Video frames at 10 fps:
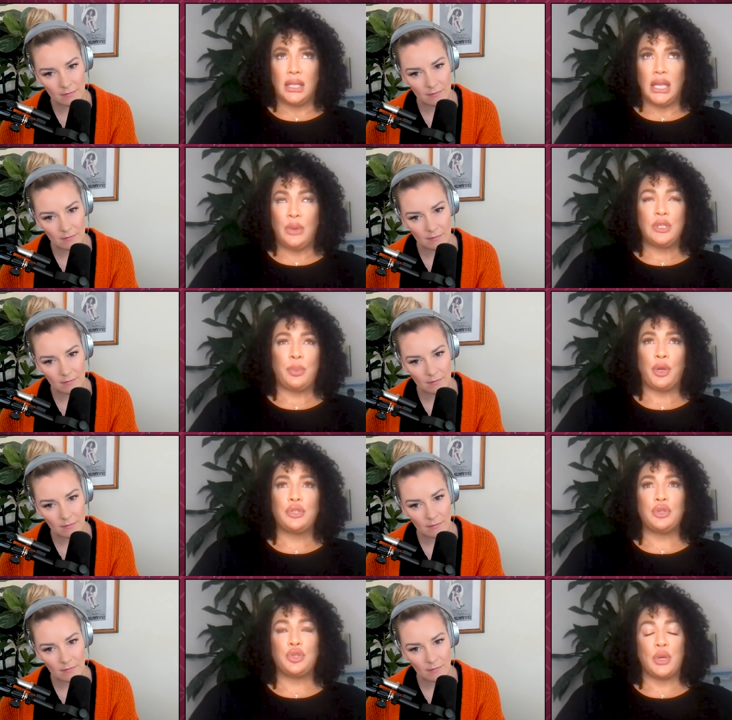Speaker 1: it was a
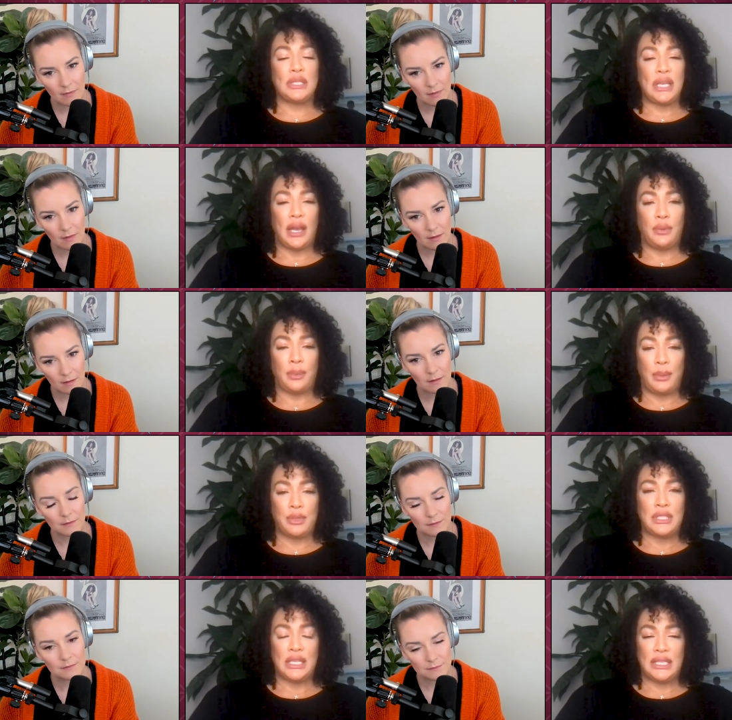personal choice. And I remember
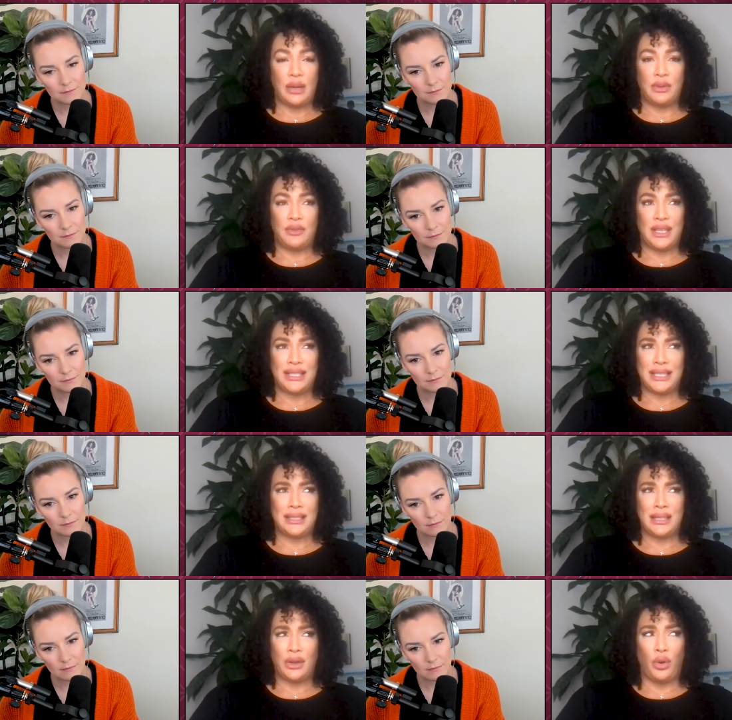sitting down with Vince because
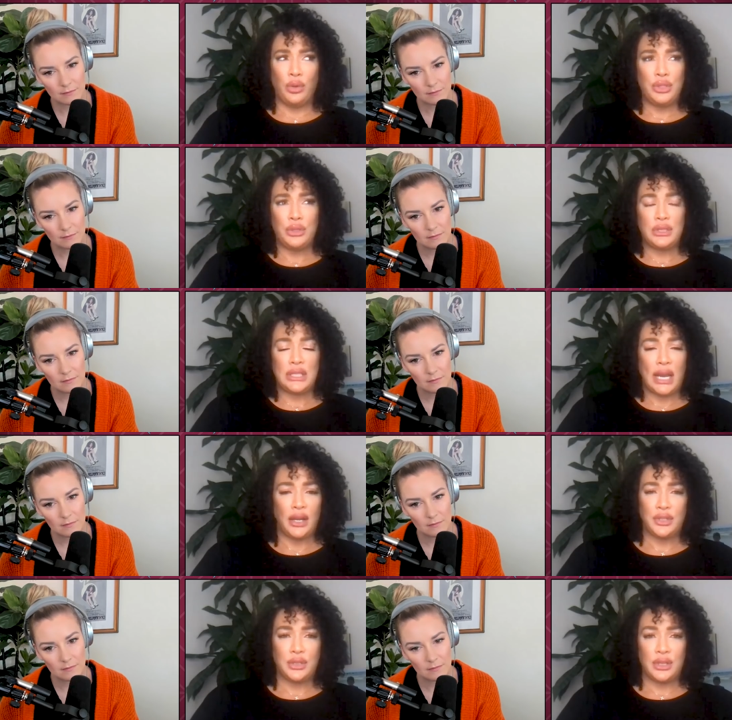the whole two, entire
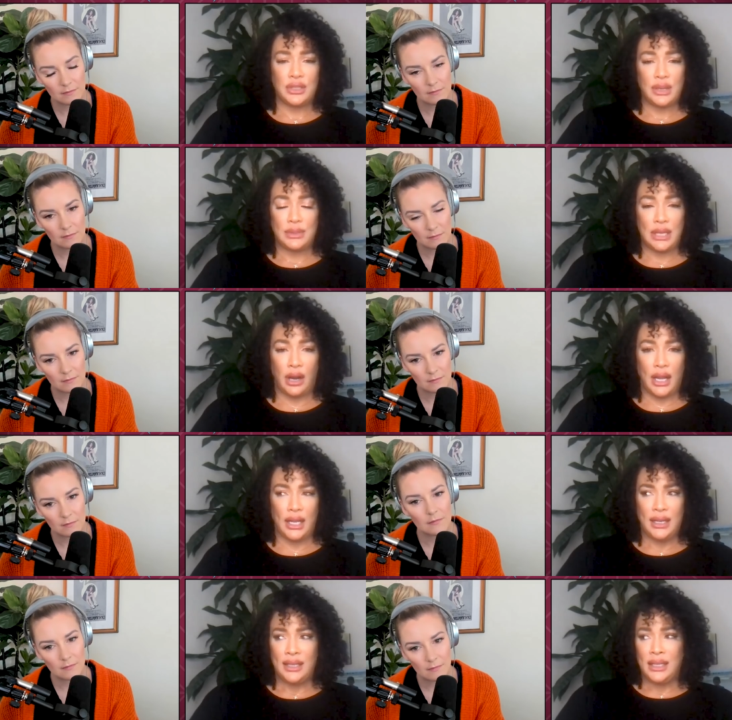two years I was there, I,
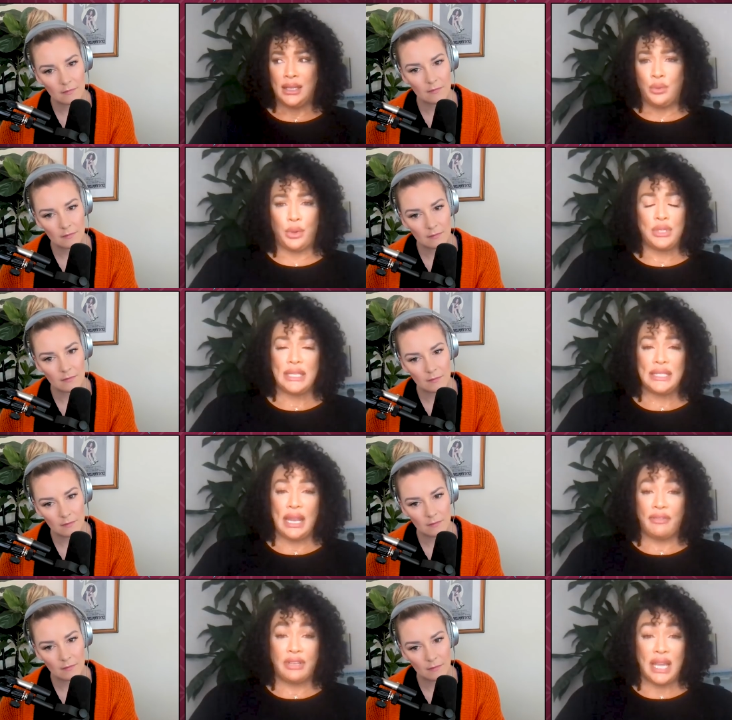we were tested
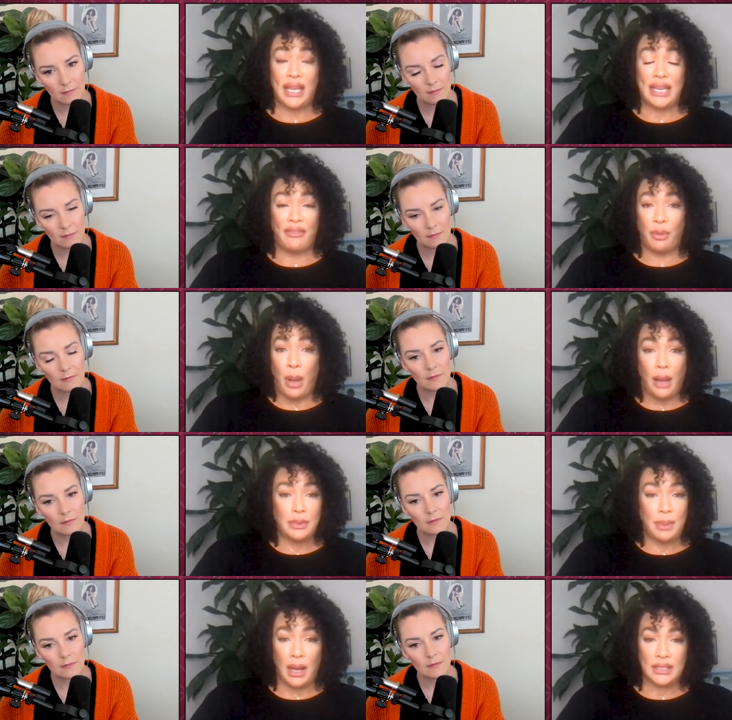every day. I never
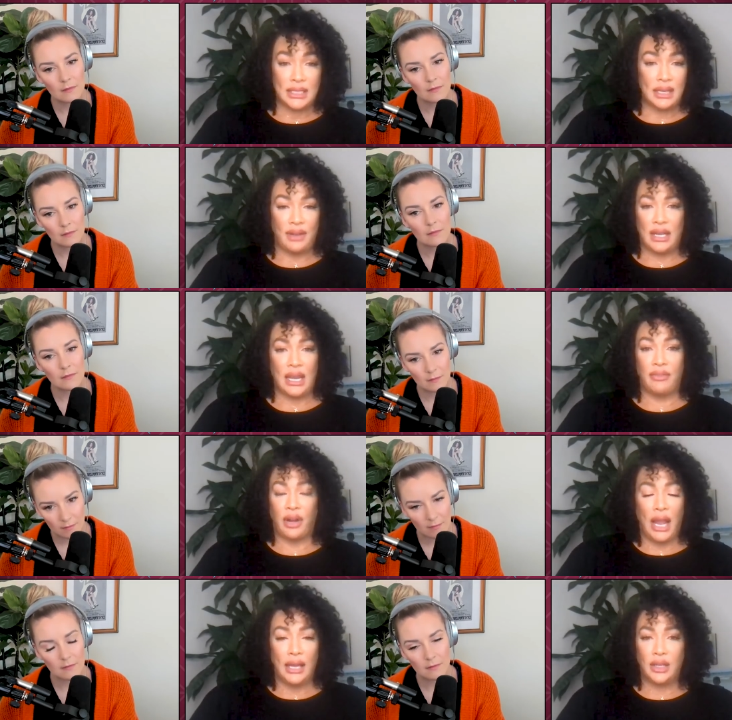popped positive. I never
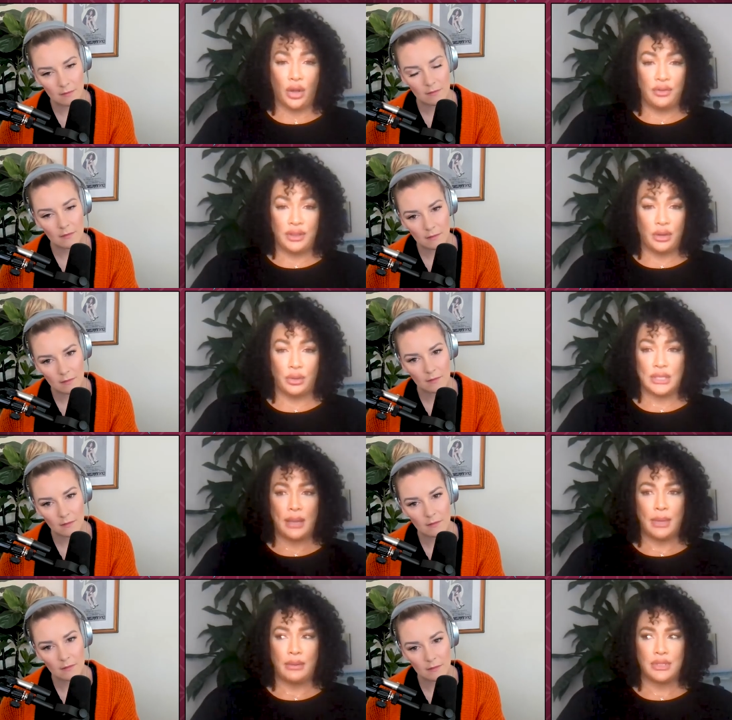had COVID the whole time.
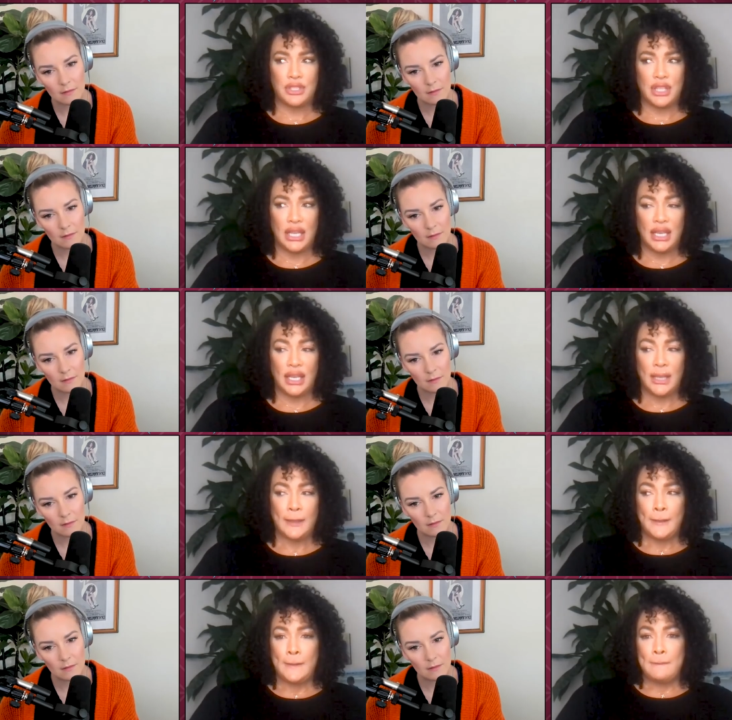And I was just like,
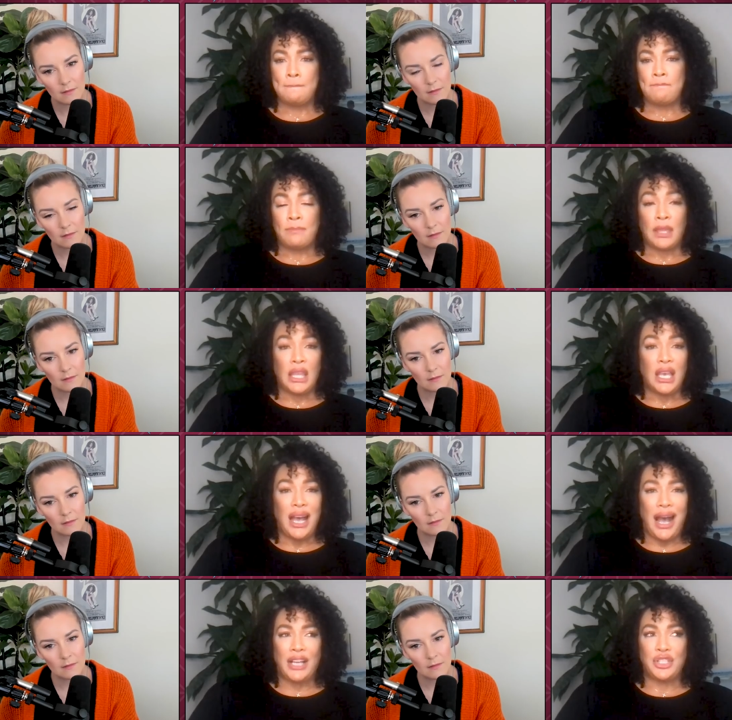
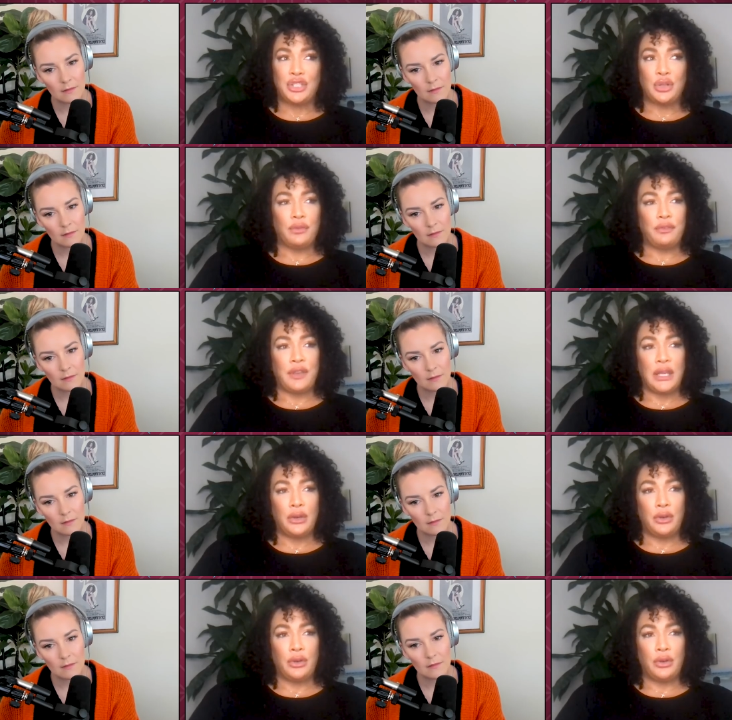I just don't
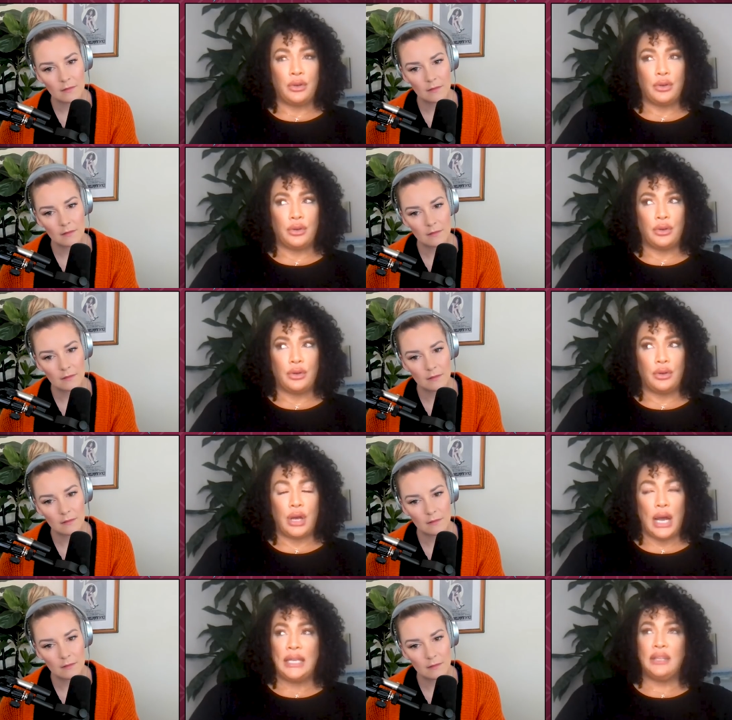feel,
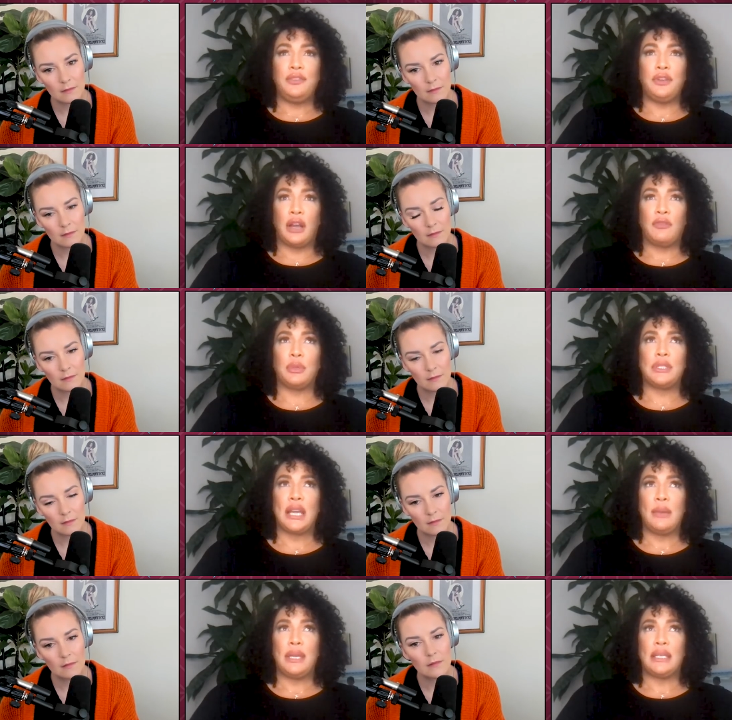I didn't feel comfortable at the
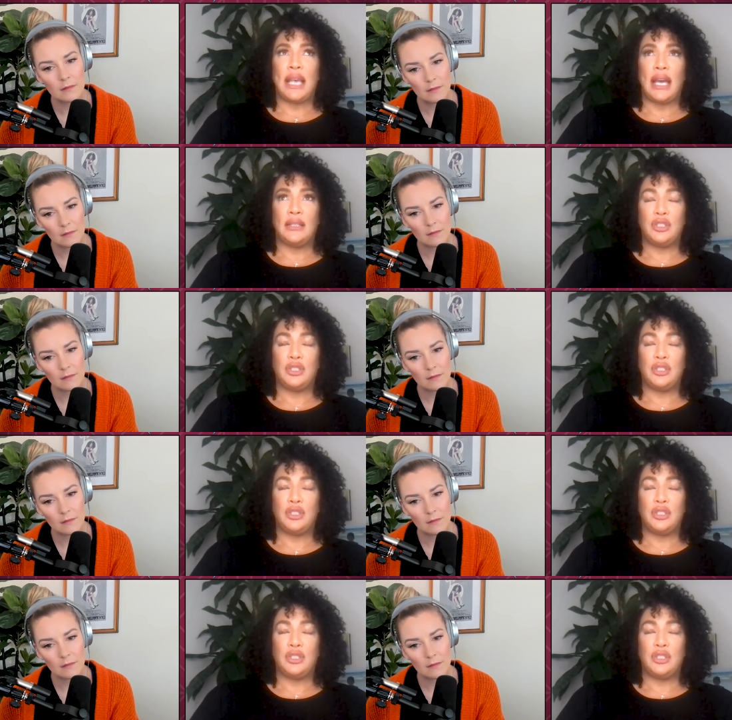time because I had